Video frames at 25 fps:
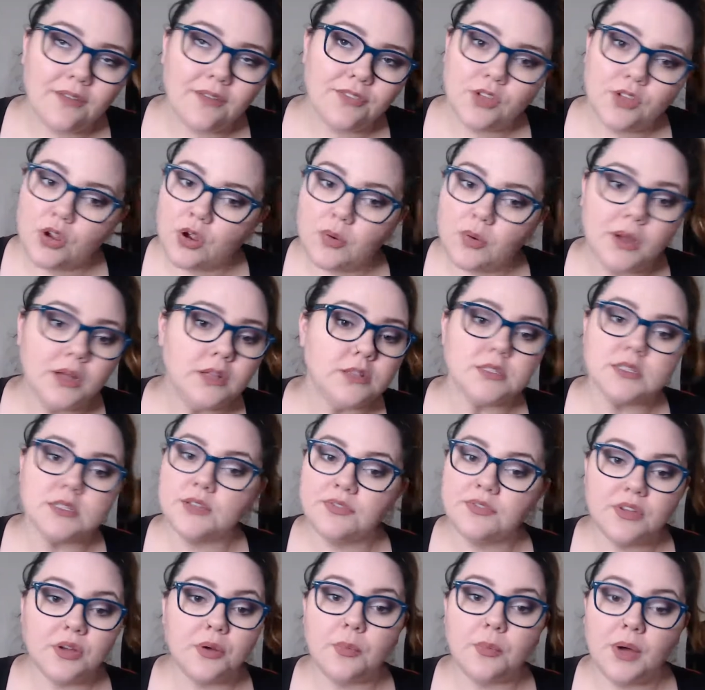if they're
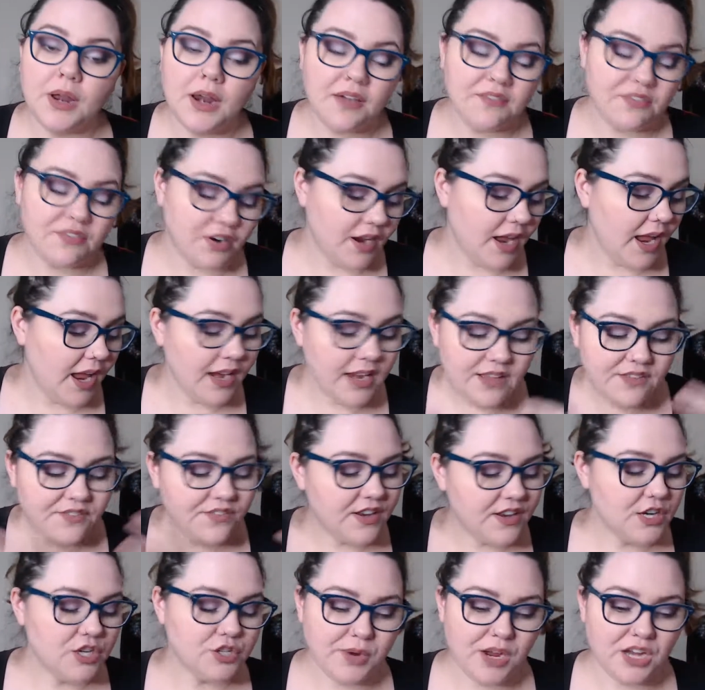quilts, if they're whatever,
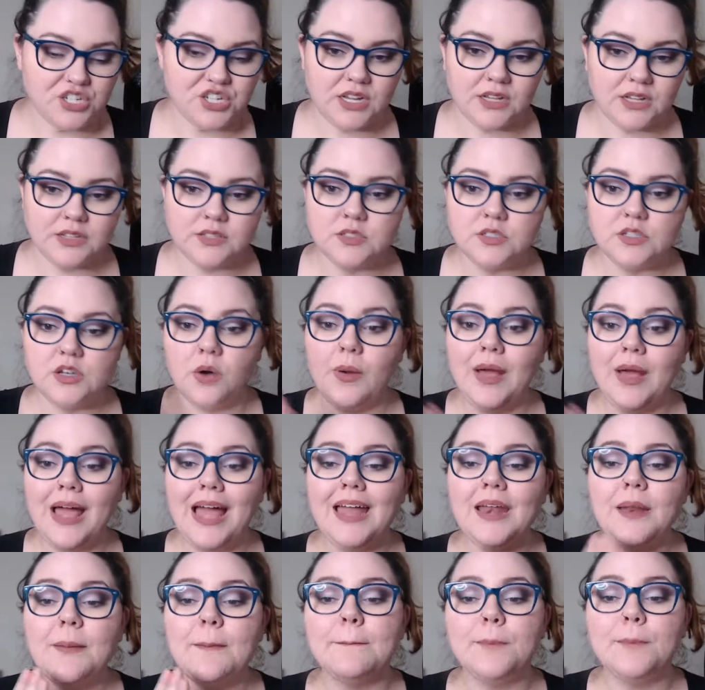any finished projects, go
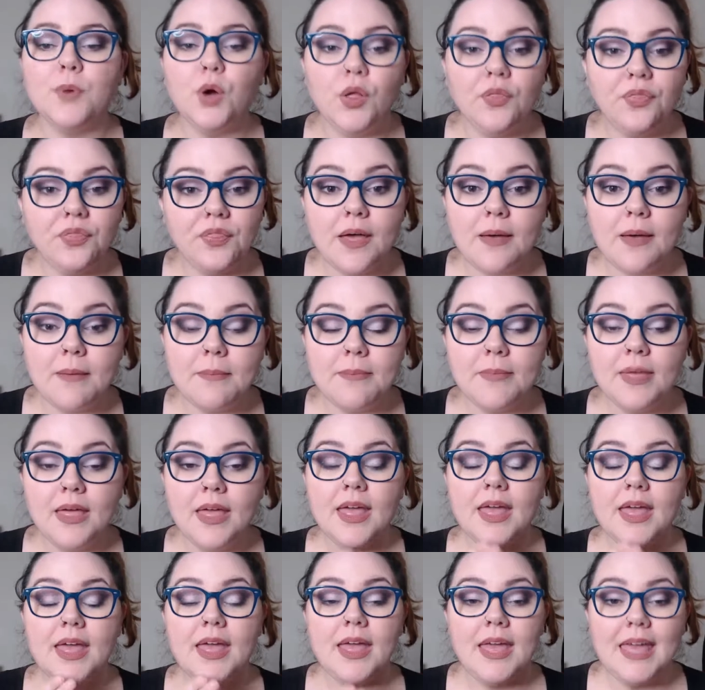ahead and put them
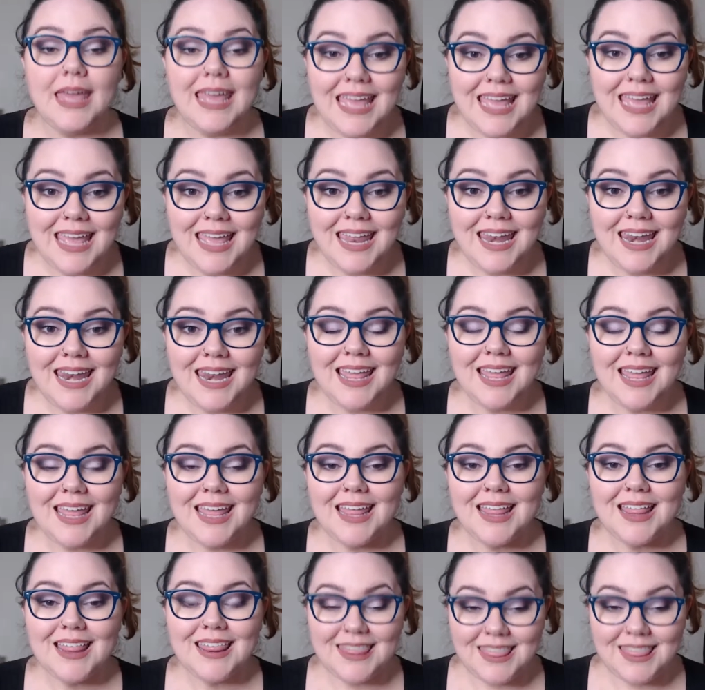in
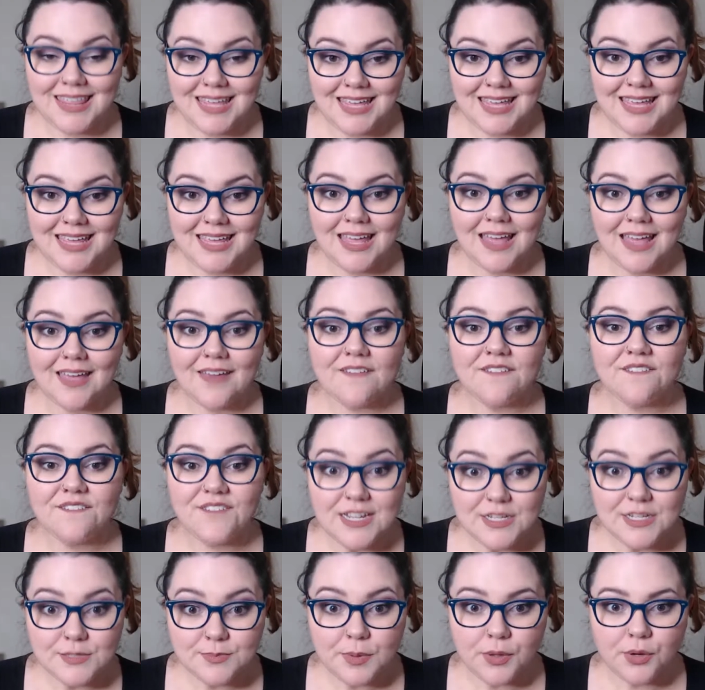the
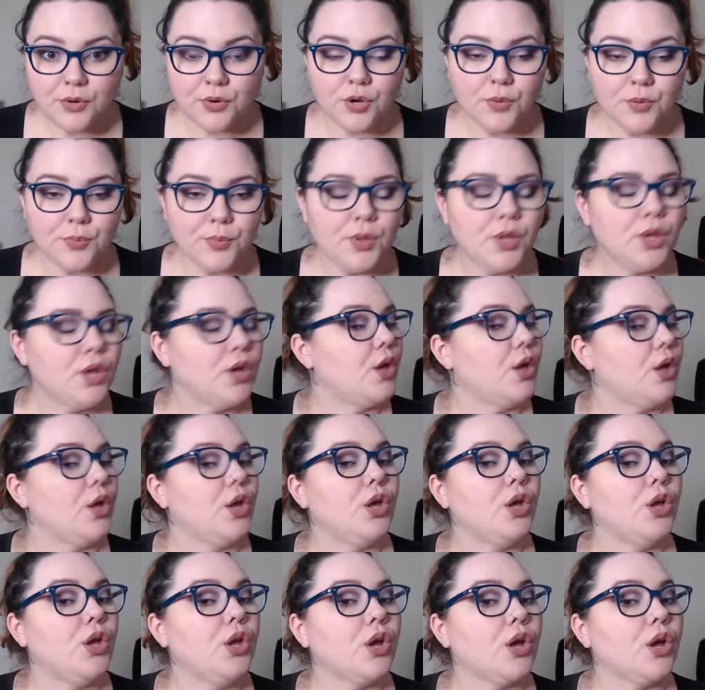Facebook group.
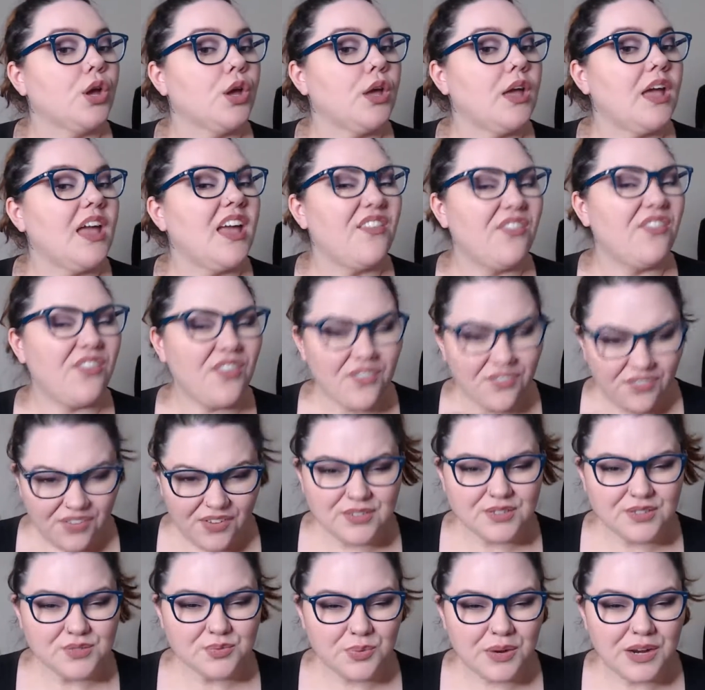If it
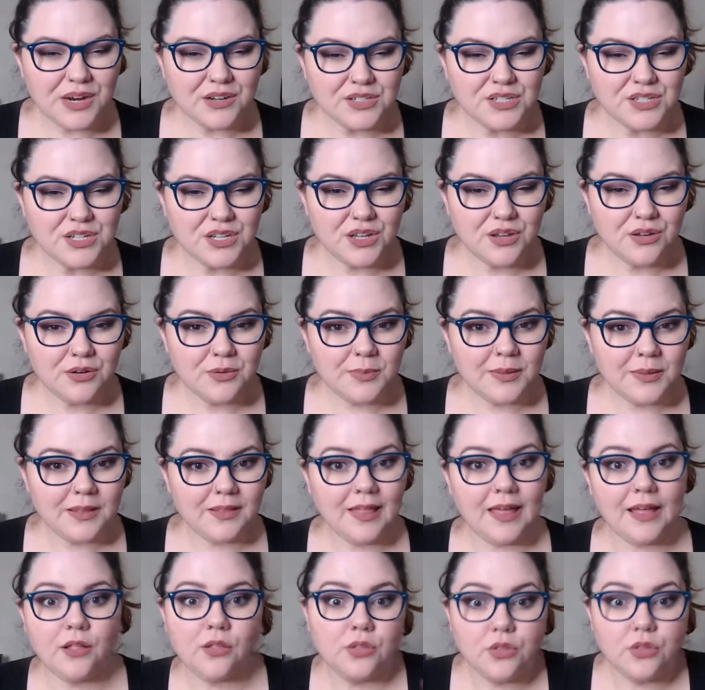feels weird to you to be
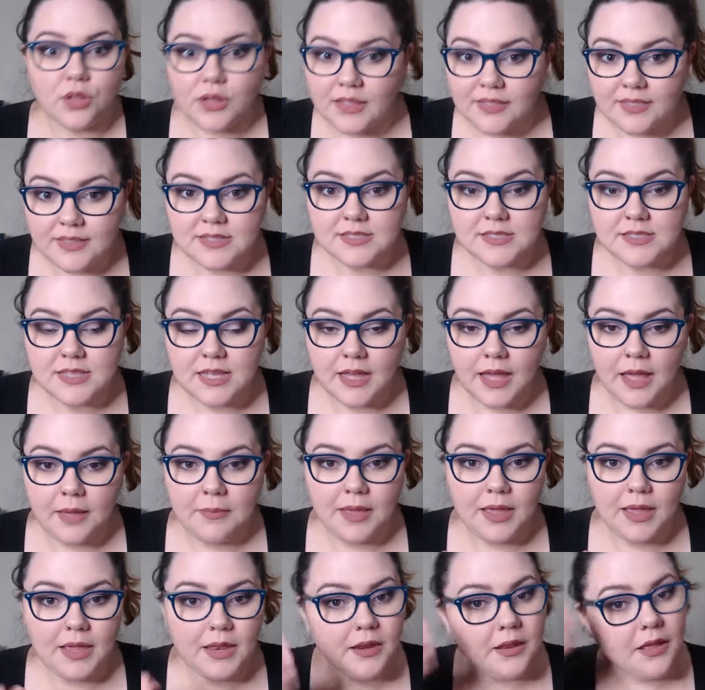like, look at this thing I
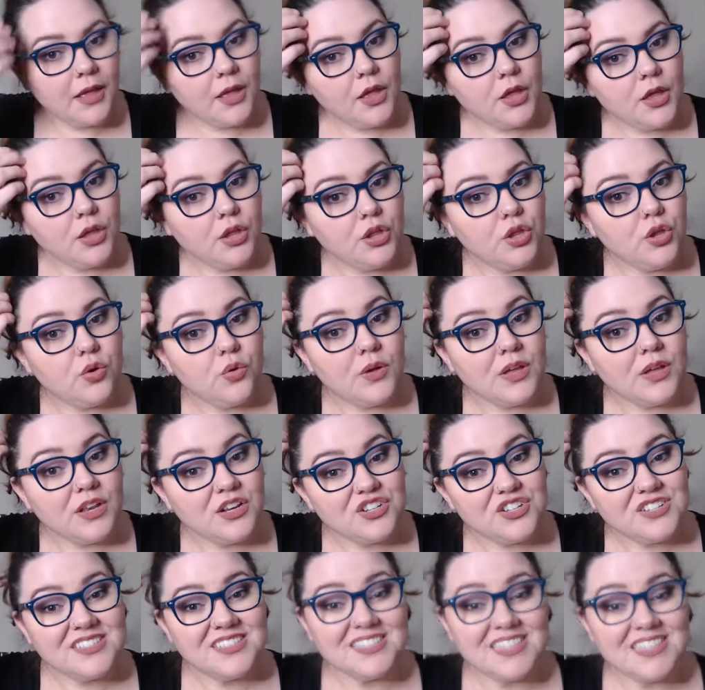made, you can
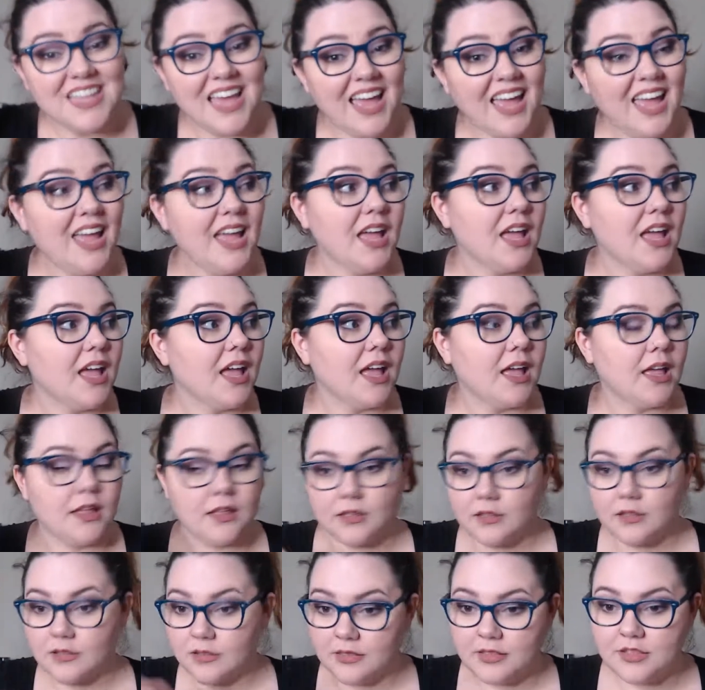just say,
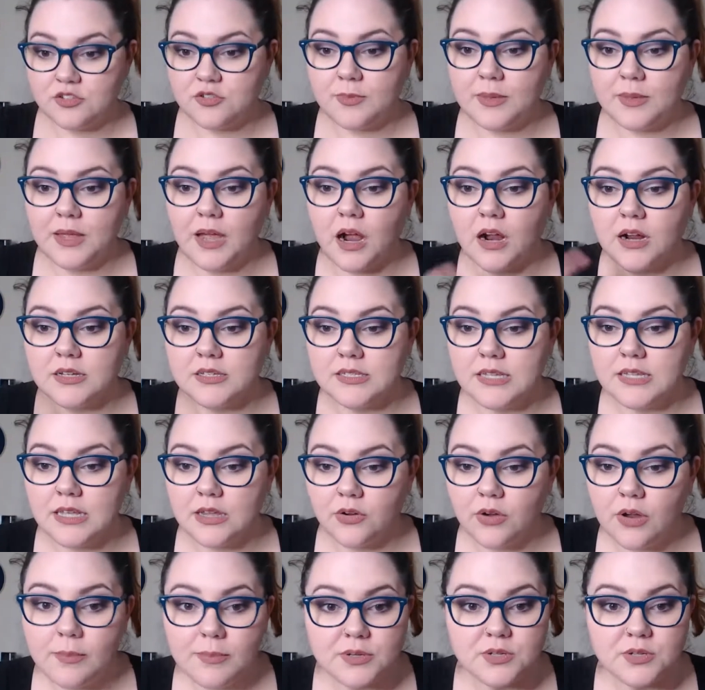this will be our
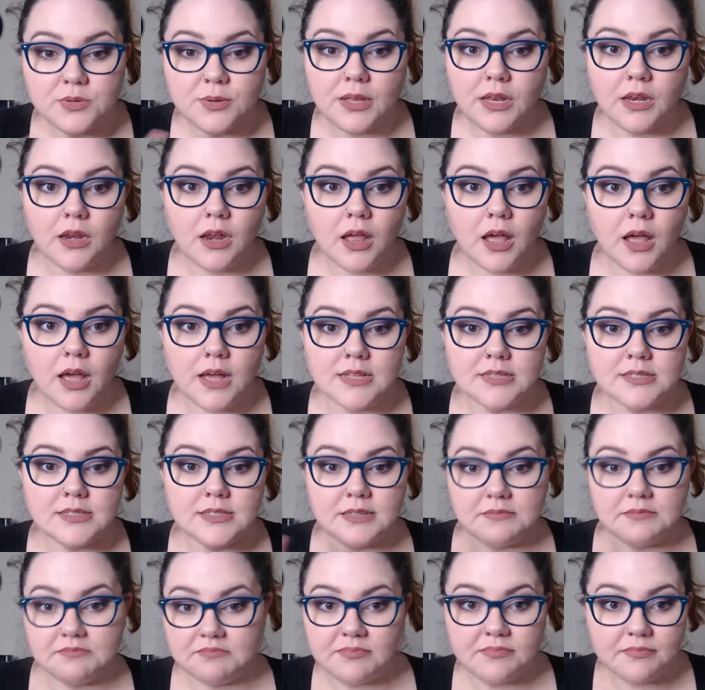secret between us
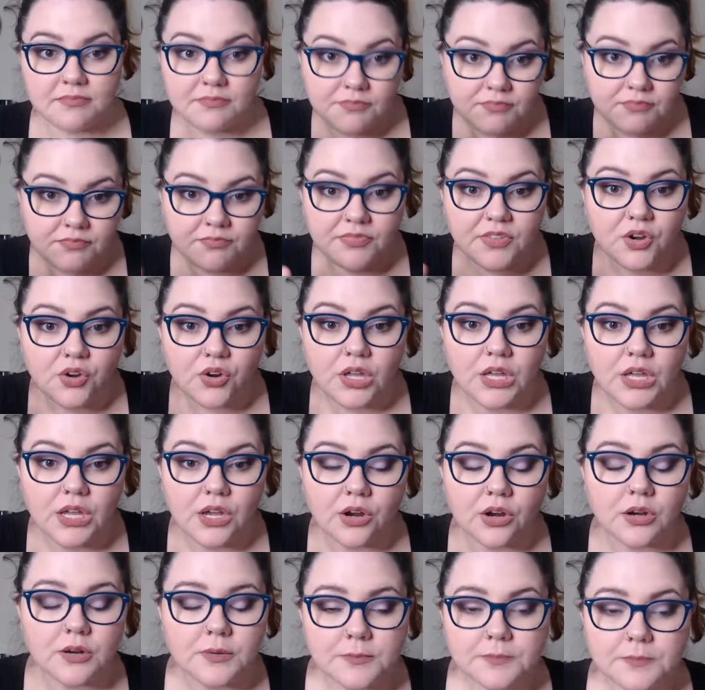that are
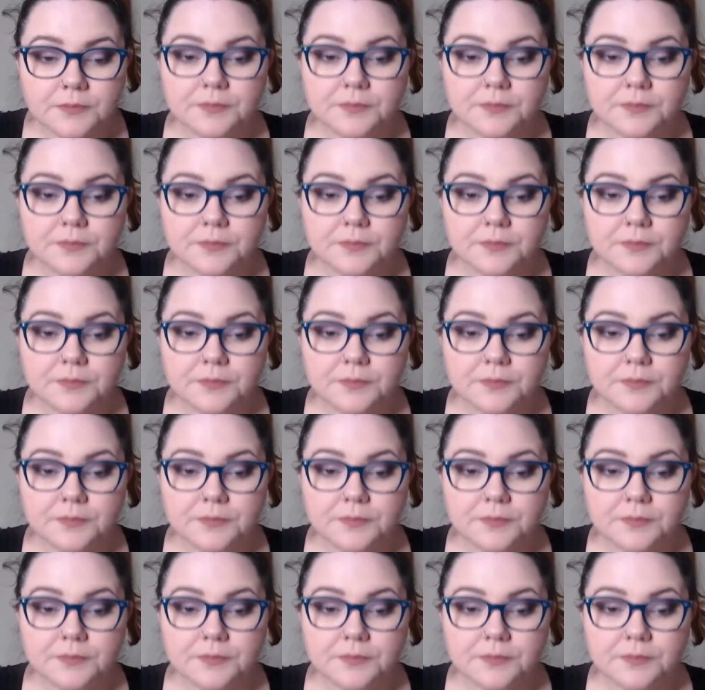here.